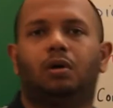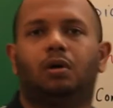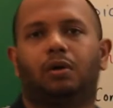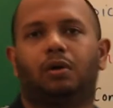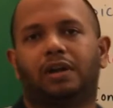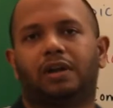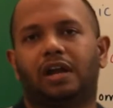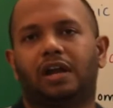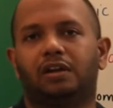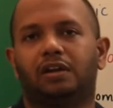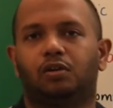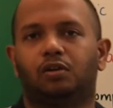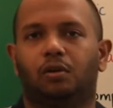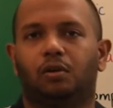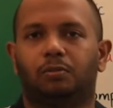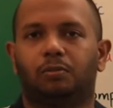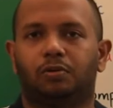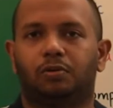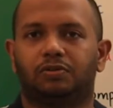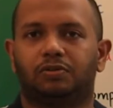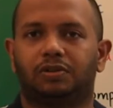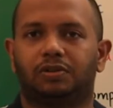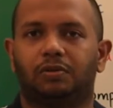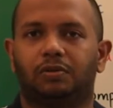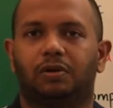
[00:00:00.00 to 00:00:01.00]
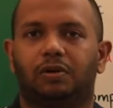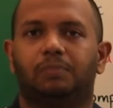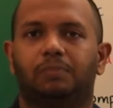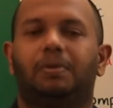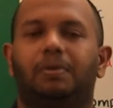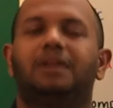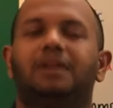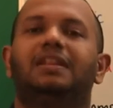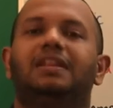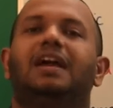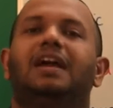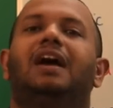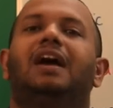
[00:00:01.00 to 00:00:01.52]
organic compounds given,
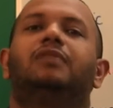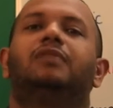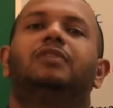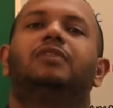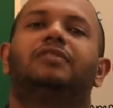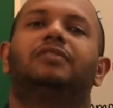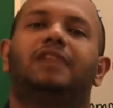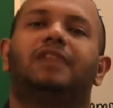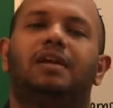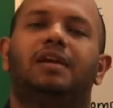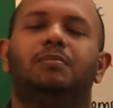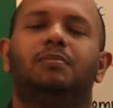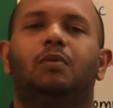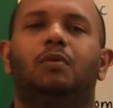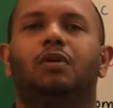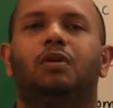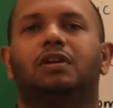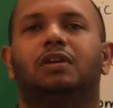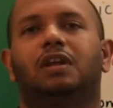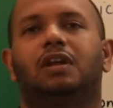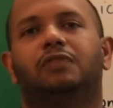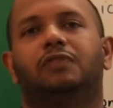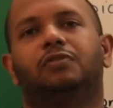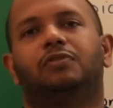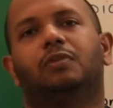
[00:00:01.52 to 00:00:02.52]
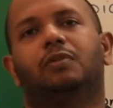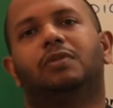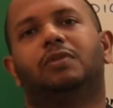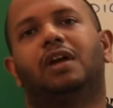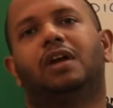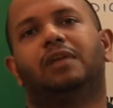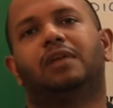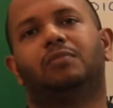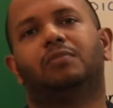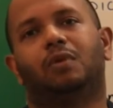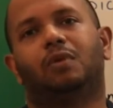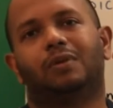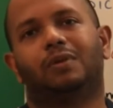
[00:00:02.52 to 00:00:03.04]
but they have the same molecular
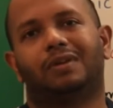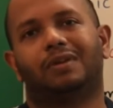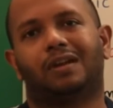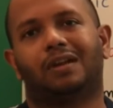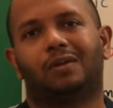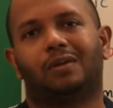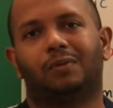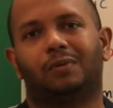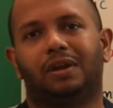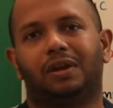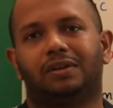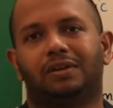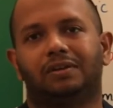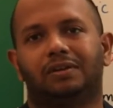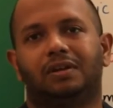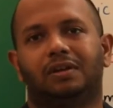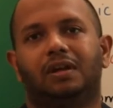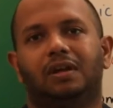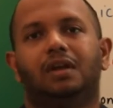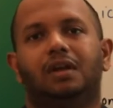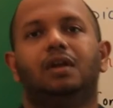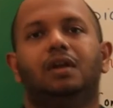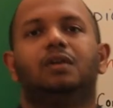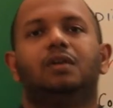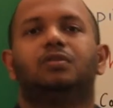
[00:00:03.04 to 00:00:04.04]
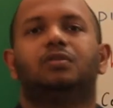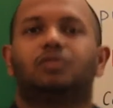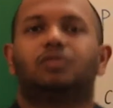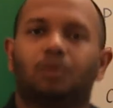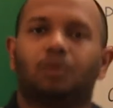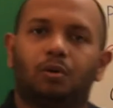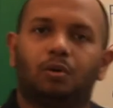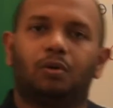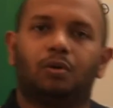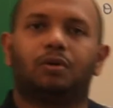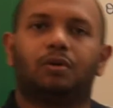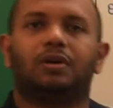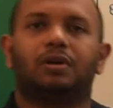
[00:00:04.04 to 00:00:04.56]
formula and molecular weight.
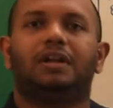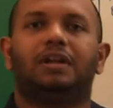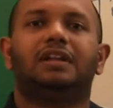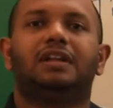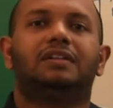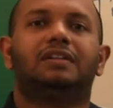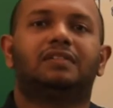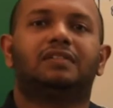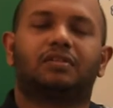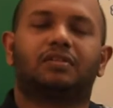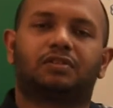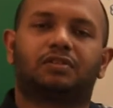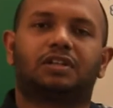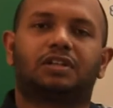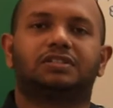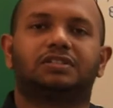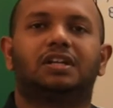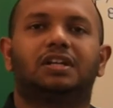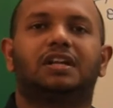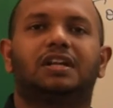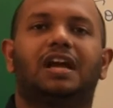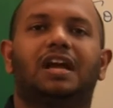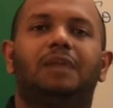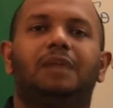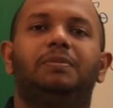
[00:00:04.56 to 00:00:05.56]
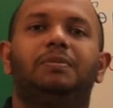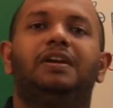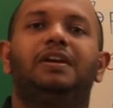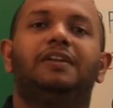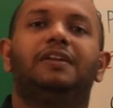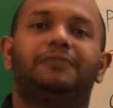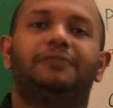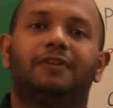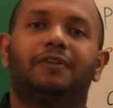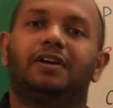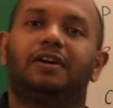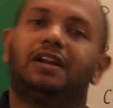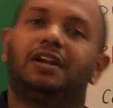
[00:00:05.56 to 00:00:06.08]
So the structure can be
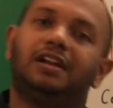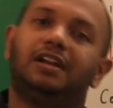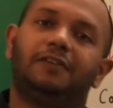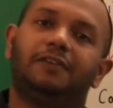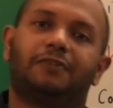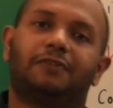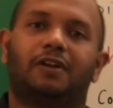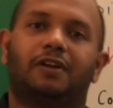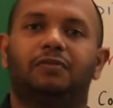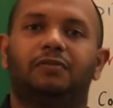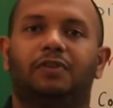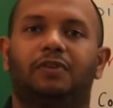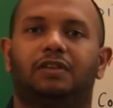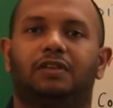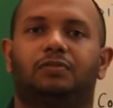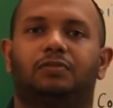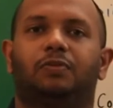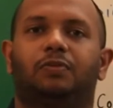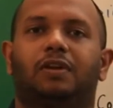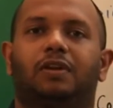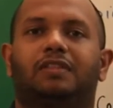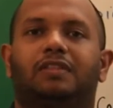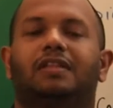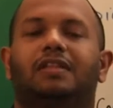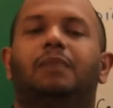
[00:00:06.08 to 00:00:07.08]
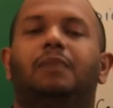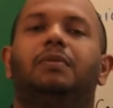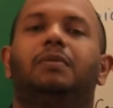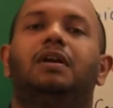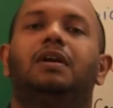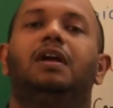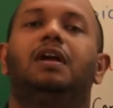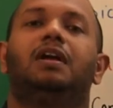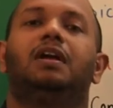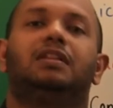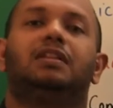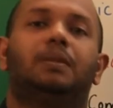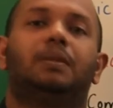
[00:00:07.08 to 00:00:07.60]
differed in different ways. For example,
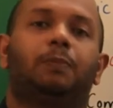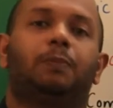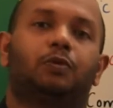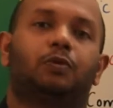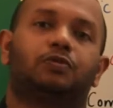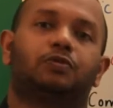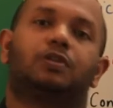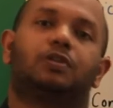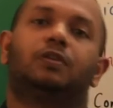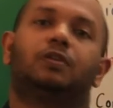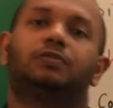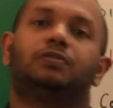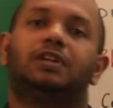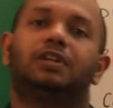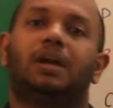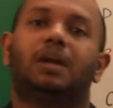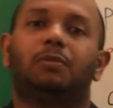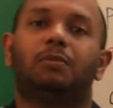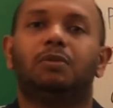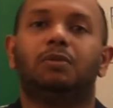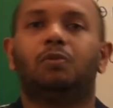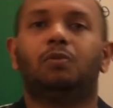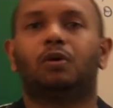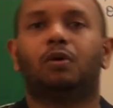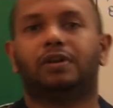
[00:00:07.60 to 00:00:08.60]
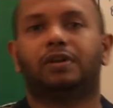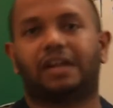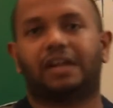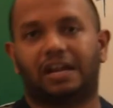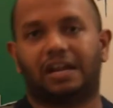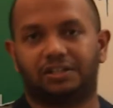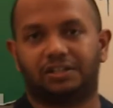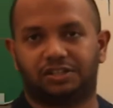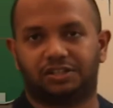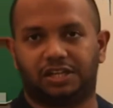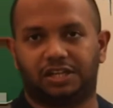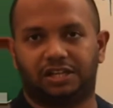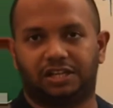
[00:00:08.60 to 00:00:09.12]
the position of the double bond
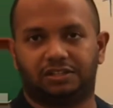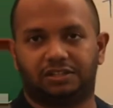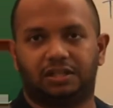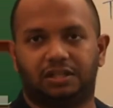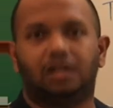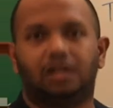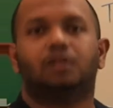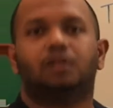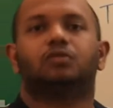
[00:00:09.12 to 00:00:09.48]
can change.